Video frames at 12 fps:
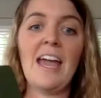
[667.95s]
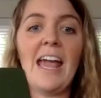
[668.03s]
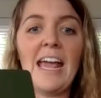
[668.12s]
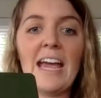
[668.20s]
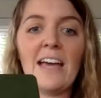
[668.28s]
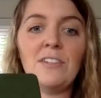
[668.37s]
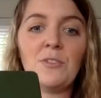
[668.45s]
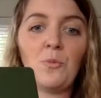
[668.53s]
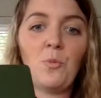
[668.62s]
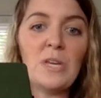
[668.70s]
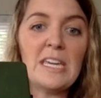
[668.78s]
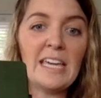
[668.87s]
and
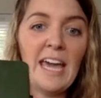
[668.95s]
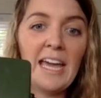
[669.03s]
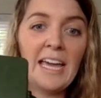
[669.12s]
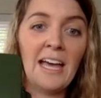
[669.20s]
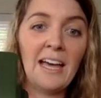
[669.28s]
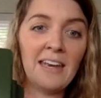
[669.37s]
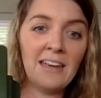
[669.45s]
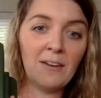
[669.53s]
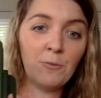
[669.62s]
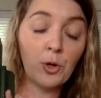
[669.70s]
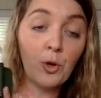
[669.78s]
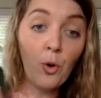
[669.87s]
we
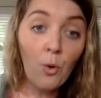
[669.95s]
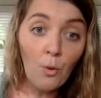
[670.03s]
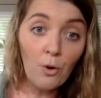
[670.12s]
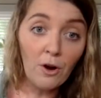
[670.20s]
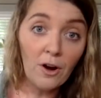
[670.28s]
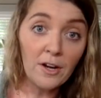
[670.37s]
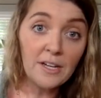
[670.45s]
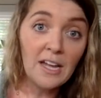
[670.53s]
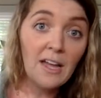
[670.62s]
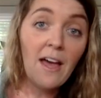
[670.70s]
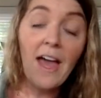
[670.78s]
can record